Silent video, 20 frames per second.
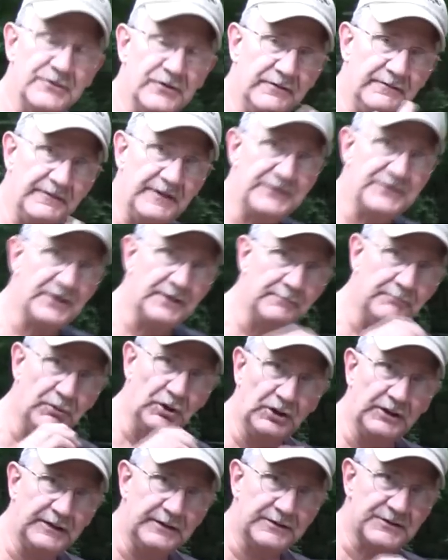so envision a
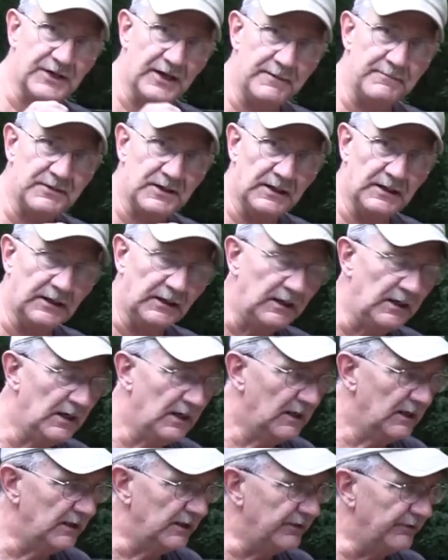bullet, same thing.
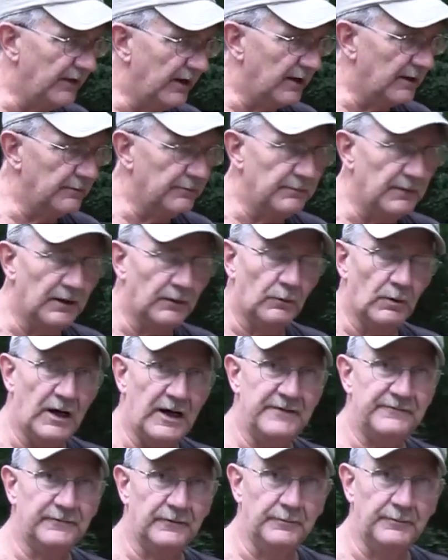You got a
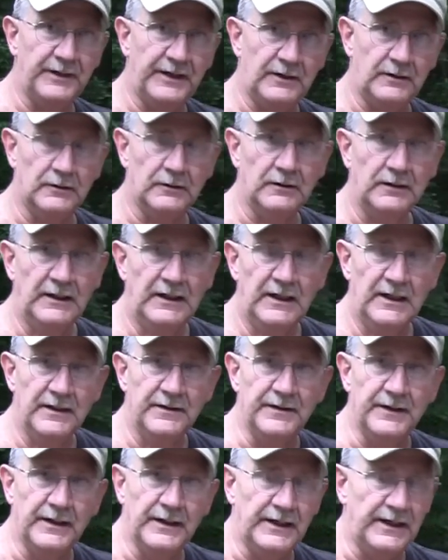rifle barrel
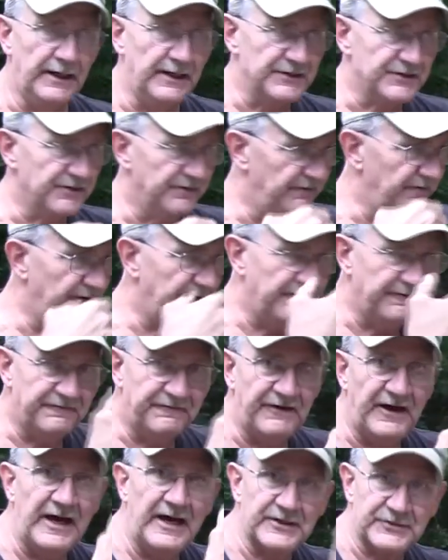that has a very
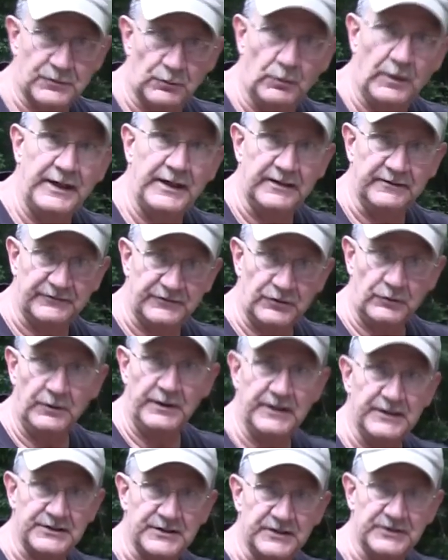fast rate of
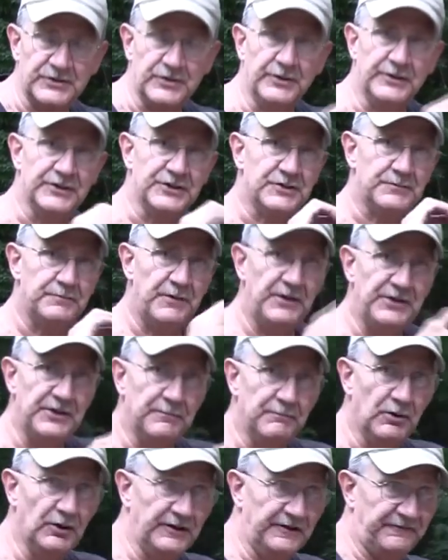twist. It's going to spin
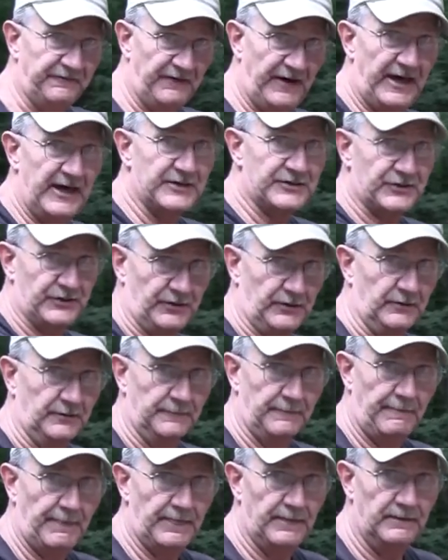the bullet faster,
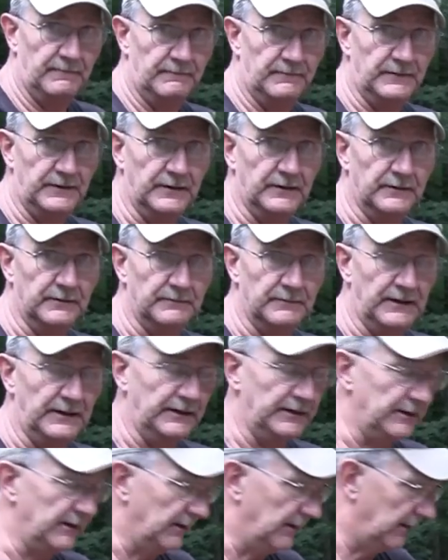you
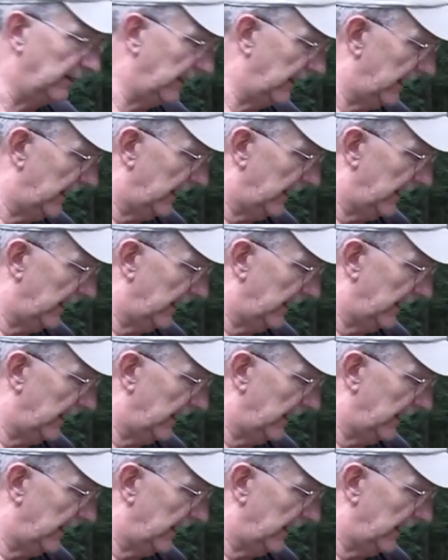know,